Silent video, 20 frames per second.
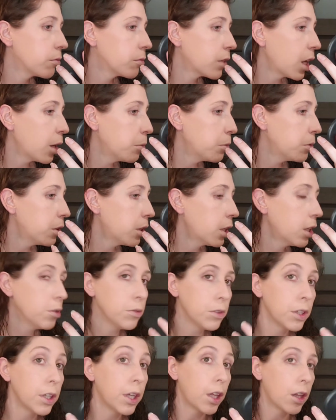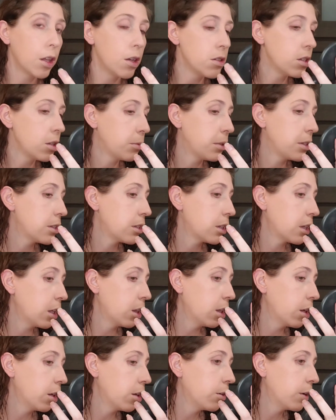I'm looking really close at my skin
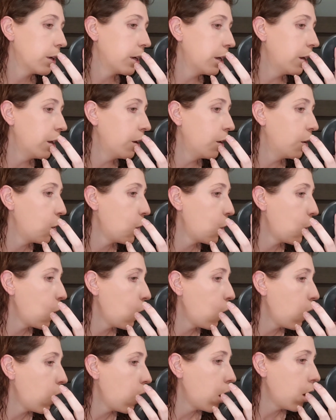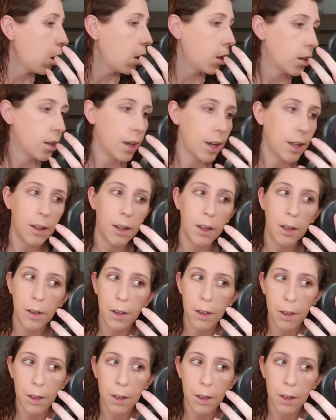though, and yeah, like